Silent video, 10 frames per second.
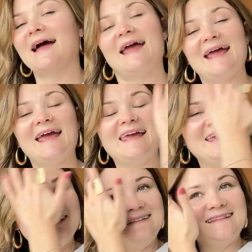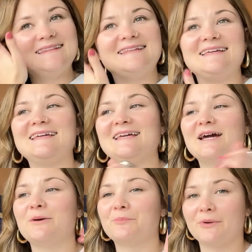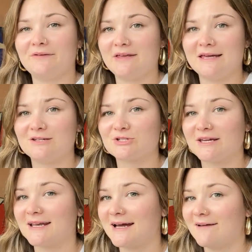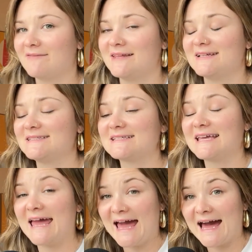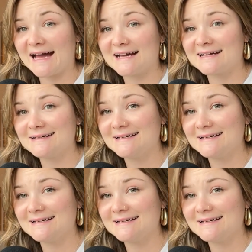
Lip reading: I hate the abbreviation of this, CAC.